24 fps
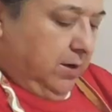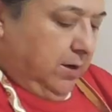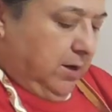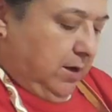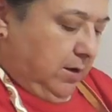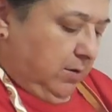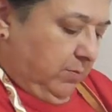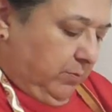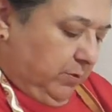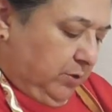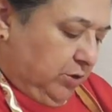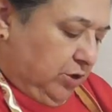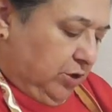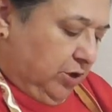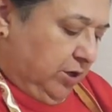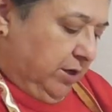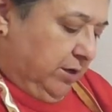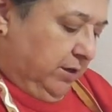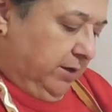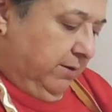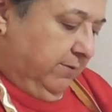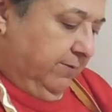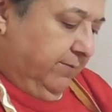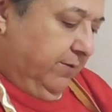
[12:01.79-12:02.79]
Now, but
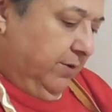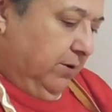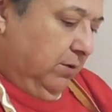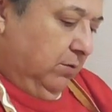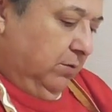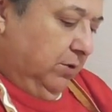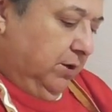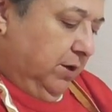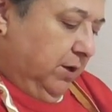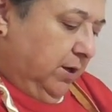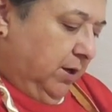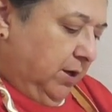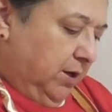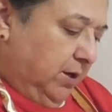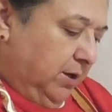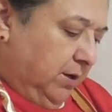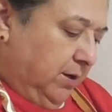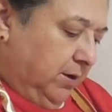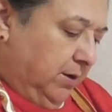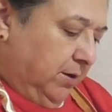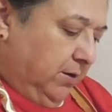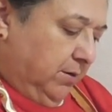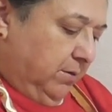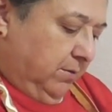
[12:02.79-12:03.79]
gently fold it
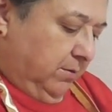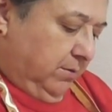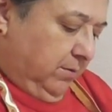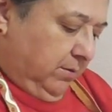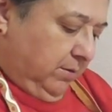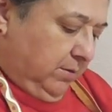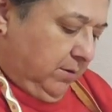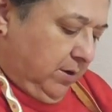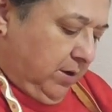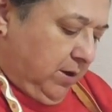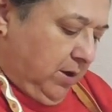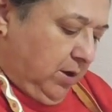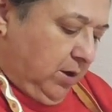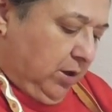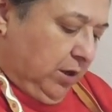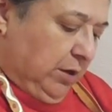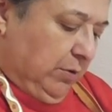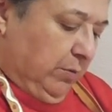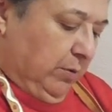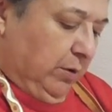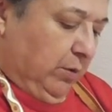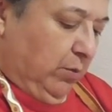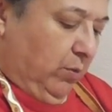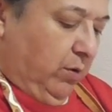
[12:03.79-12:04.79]
in.
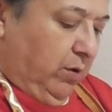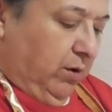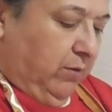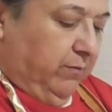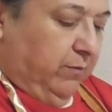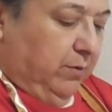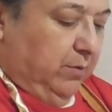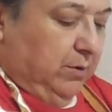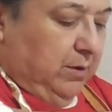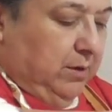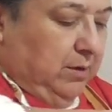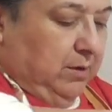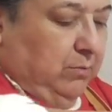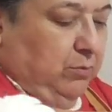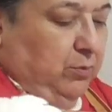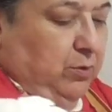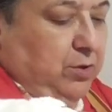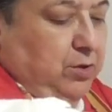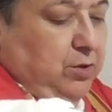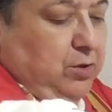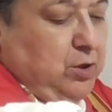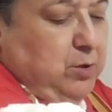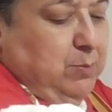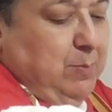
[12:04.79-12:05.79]
You want to work from
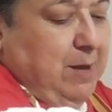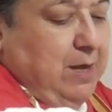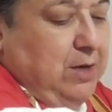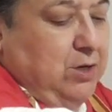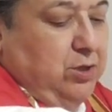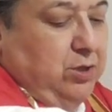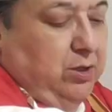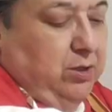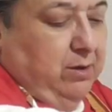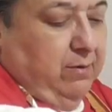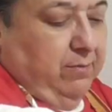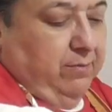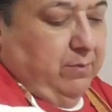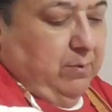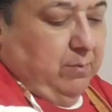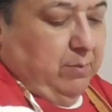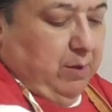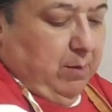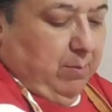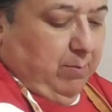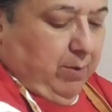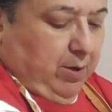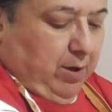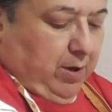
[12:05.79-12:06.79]
with your spatula from
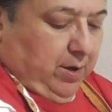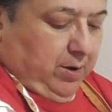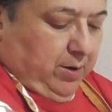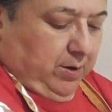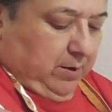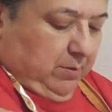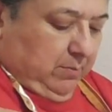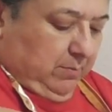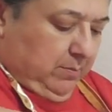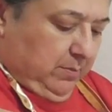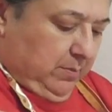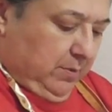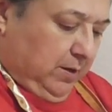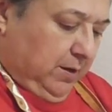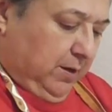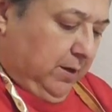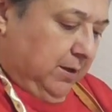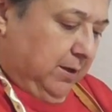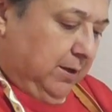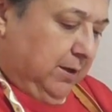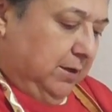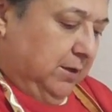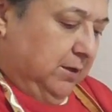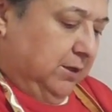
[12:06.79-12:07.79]
the bottom,
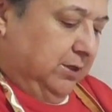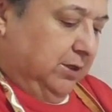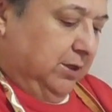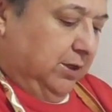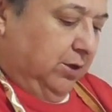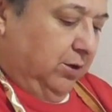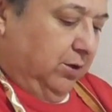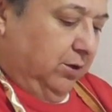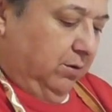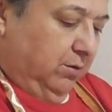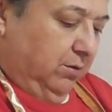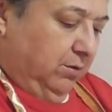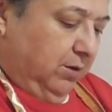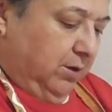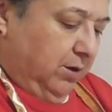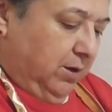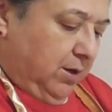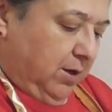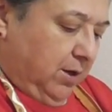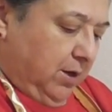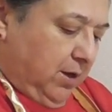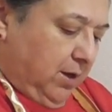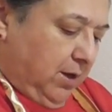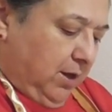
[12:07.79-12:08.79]
center,
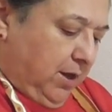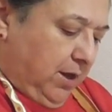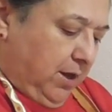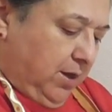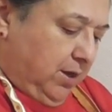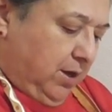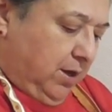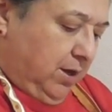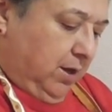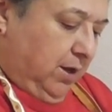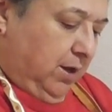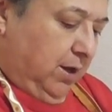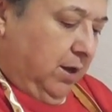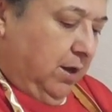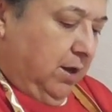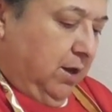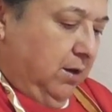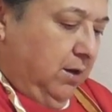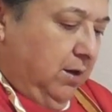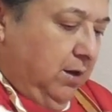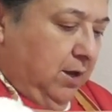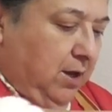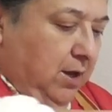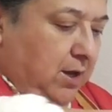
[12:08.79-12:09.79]
and then
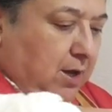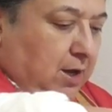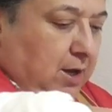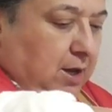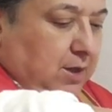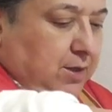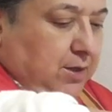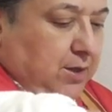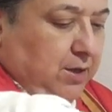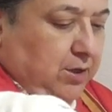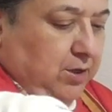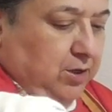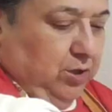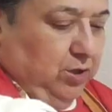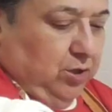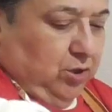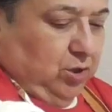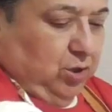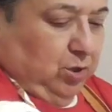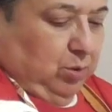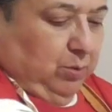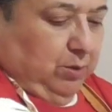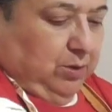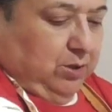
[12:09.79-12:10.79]
in, and then
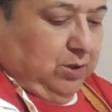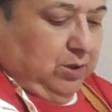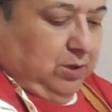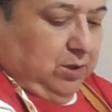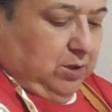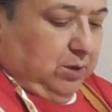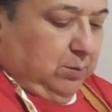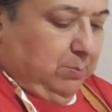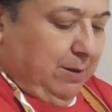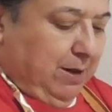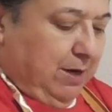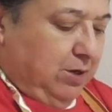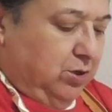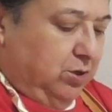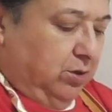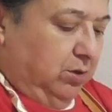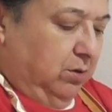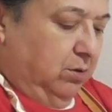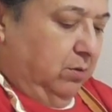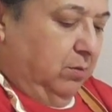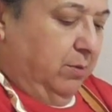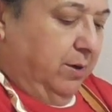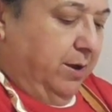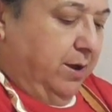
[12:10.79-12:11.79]
just twist the
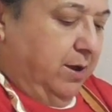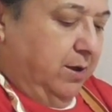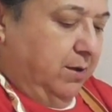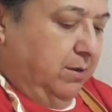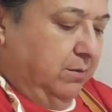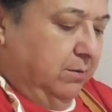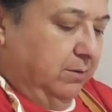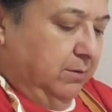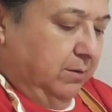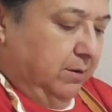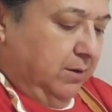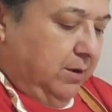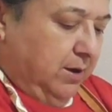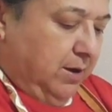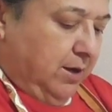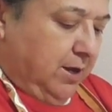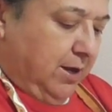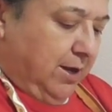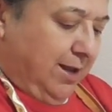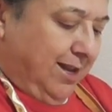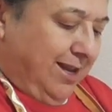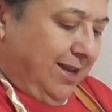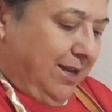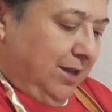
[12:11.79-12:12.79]
spatula around
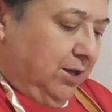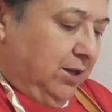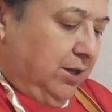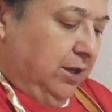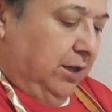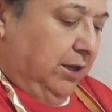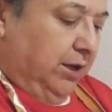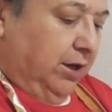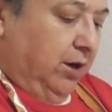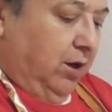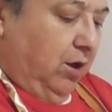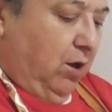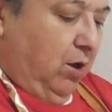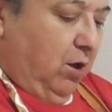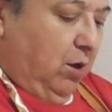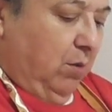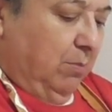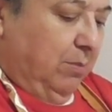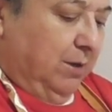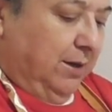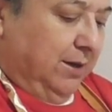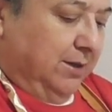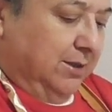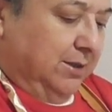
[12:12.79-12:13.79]
until it all
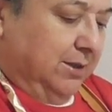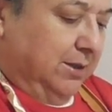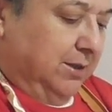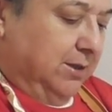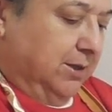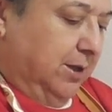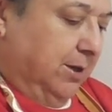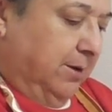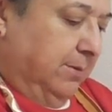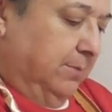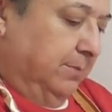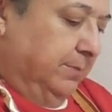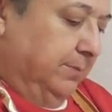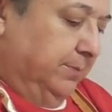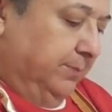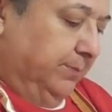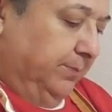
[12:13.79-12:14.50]
mixes up.